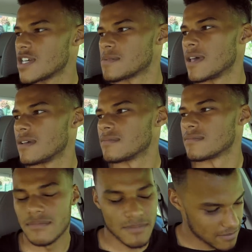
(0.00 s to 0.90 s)
I'll Cheers, wait here for
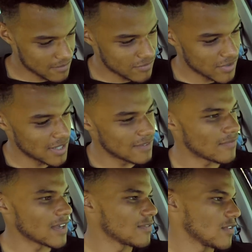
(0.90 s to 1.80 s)
you. Don't be long. Brilliant.
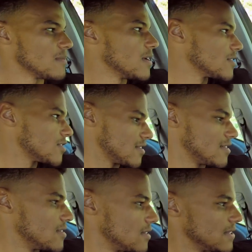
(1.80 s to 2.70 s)
Thank you very much.